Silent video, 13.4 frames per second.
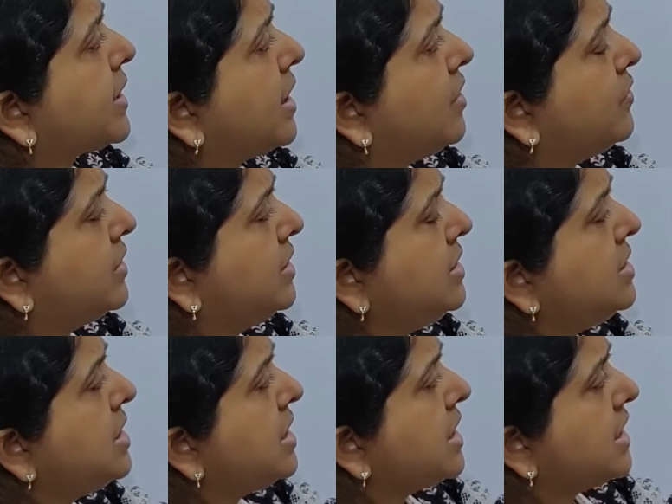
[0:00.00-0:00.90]
per hour
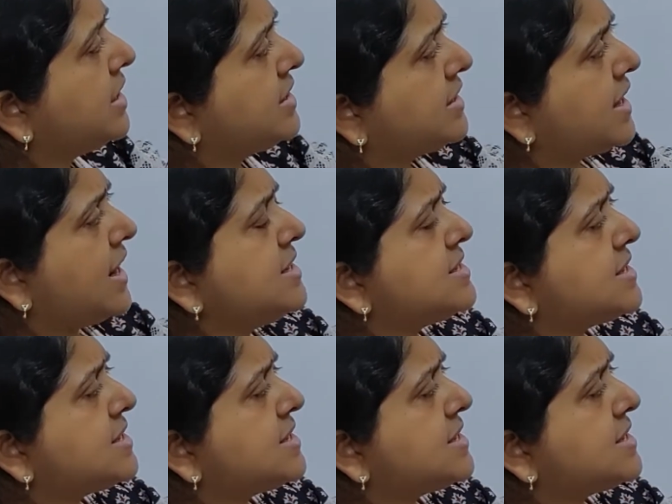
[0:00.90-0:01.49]
in 10